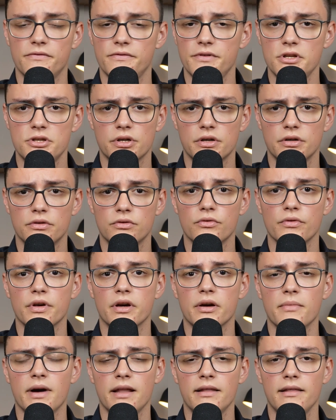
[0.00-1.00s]
feature through
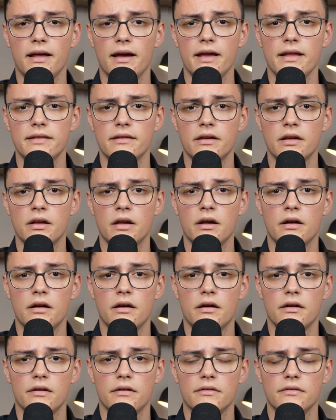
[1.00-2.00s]
the command line,
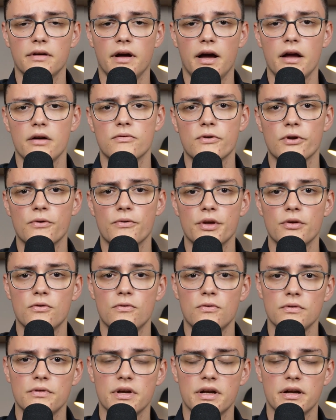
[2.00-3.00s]
I will
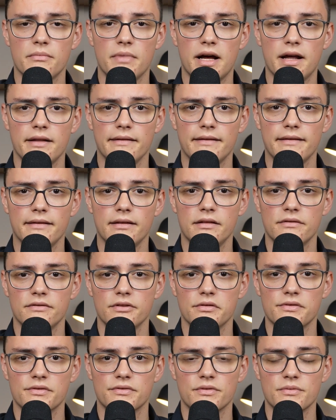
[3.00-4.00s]
include the command in the
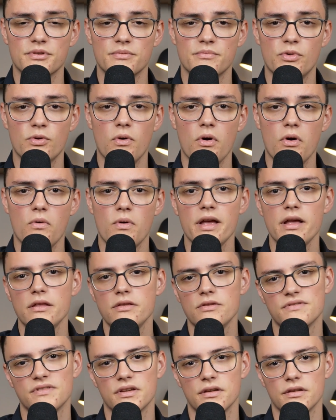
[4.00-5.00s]
video description below
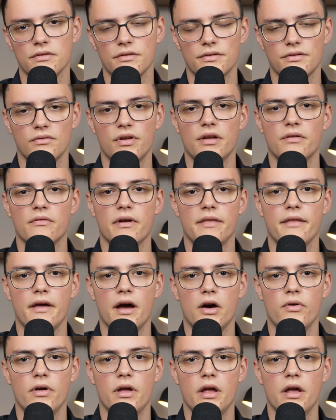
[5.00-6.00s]
and you see it on the screen right
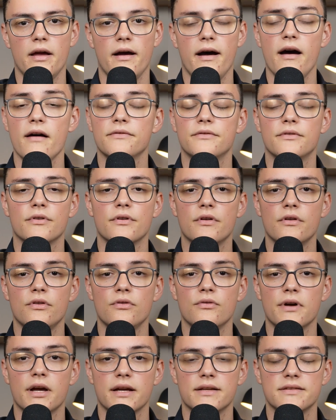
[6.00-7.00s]
now. After
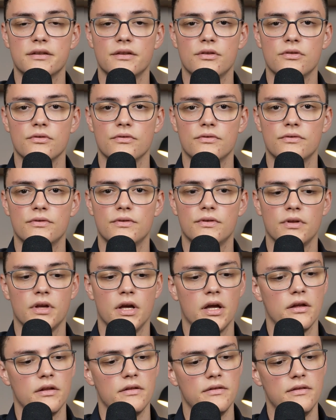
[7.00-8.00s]
you execute
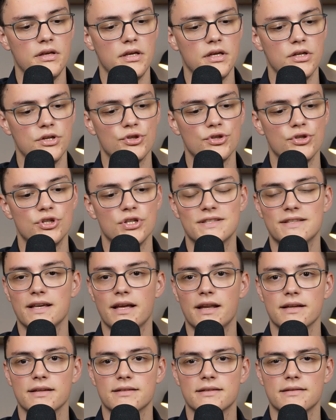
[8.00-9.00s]
the
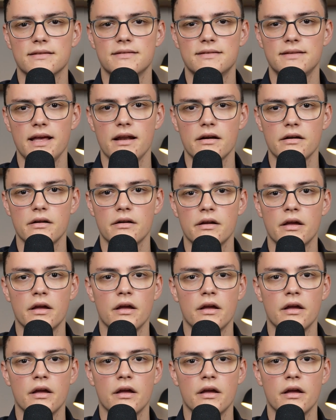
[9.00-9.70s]
gsettings setter,